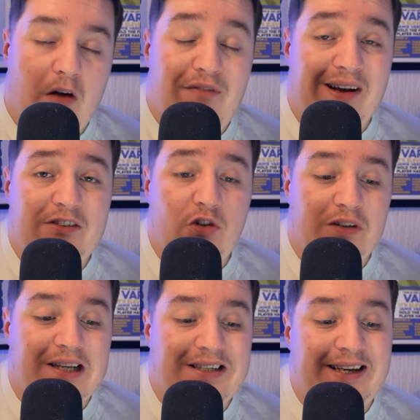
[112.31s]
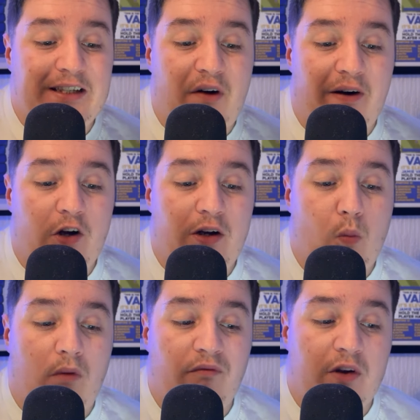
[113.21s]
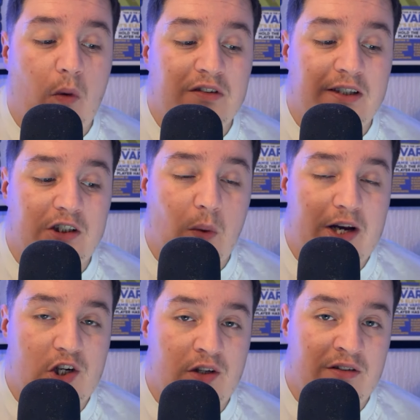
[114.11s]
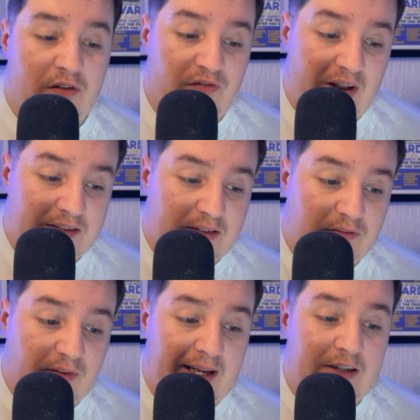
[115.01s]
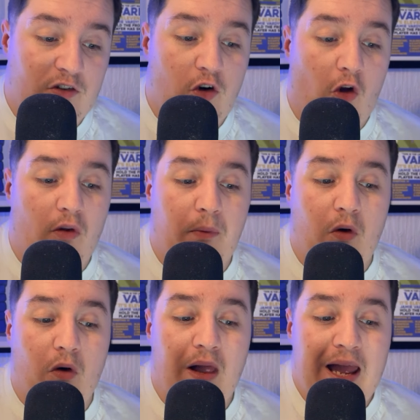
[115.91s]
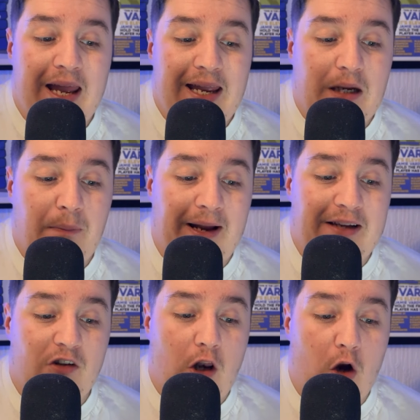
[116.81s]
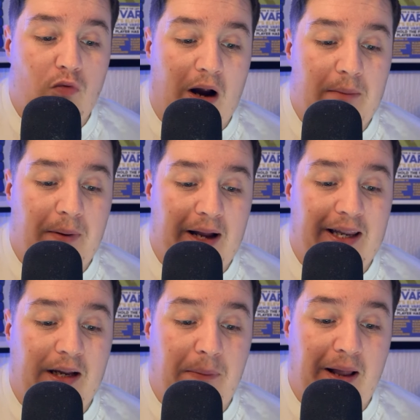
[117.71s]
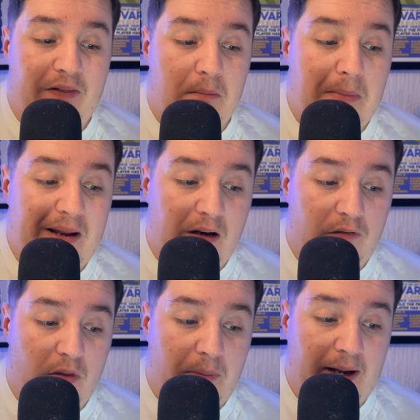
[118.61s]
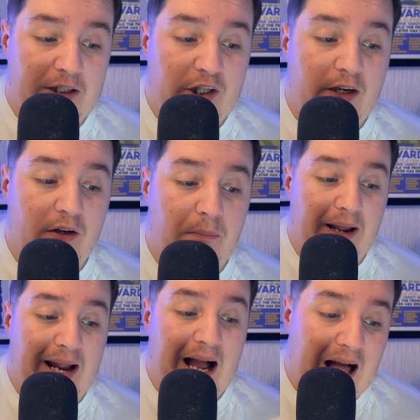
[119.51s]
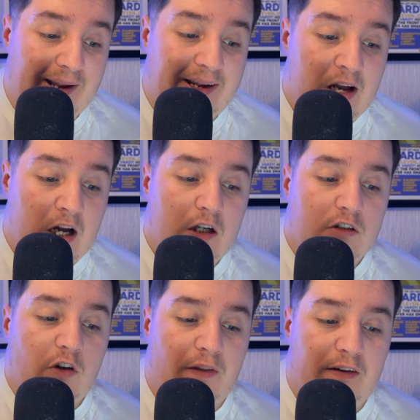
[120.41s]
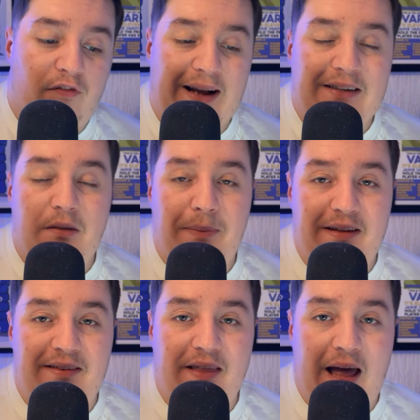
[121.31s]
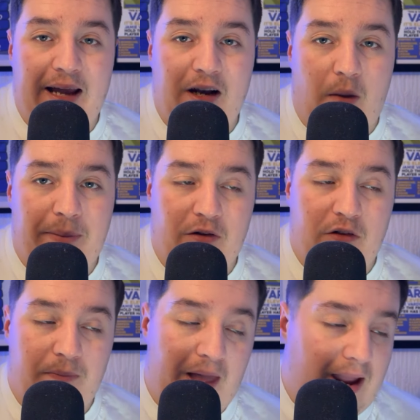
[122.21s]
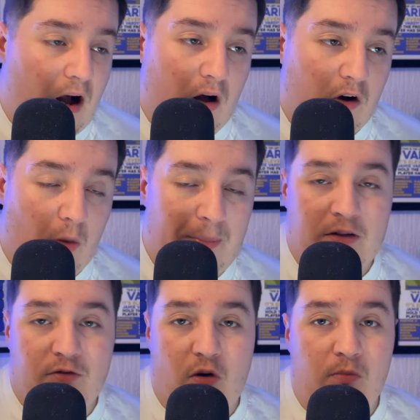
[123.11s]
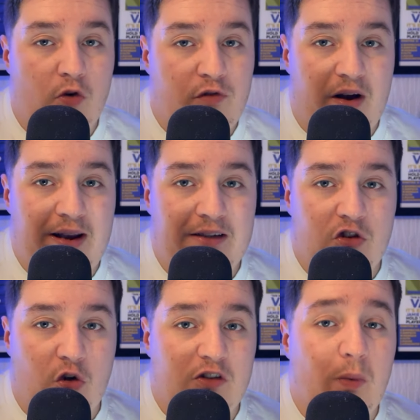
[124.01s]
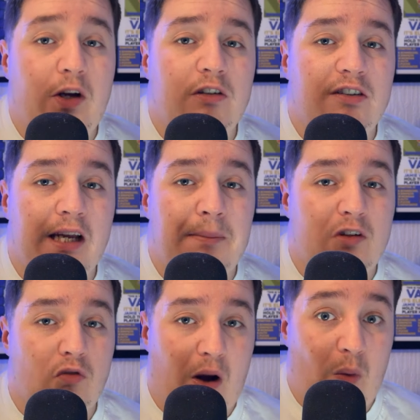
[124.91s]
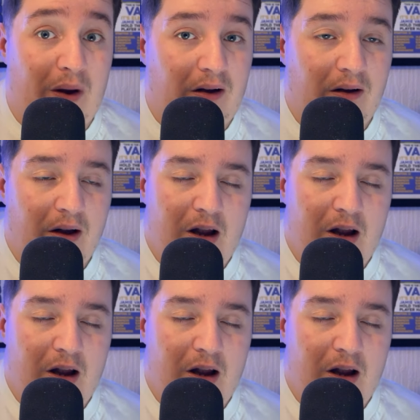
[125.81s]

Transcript: Van Nistelrooy says he is very good in 1v1 situations defensively. He's good on the ball. He can play as a low right back. He can play in the middle of the pitch. He can high. So there's flexibility there in our build-up. They are comments from Ruud van Nistelrooy. So we could see him as a right winger.